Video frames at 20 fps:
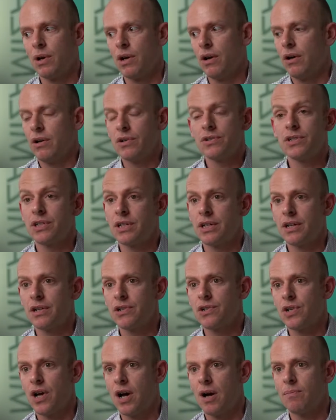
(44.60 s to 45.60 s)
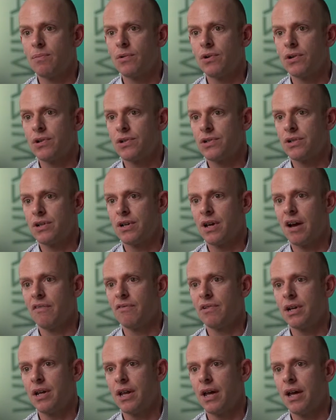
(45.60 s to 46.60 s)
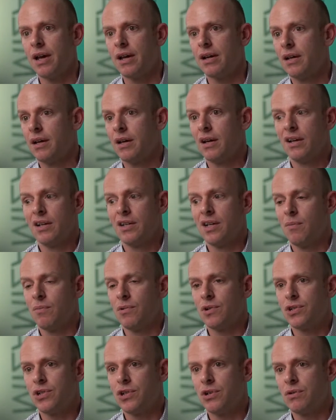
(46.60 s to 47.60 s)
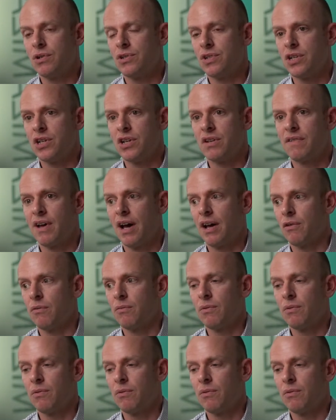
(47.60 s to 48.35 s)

we all see as shoppers every day. Number two is that you've got a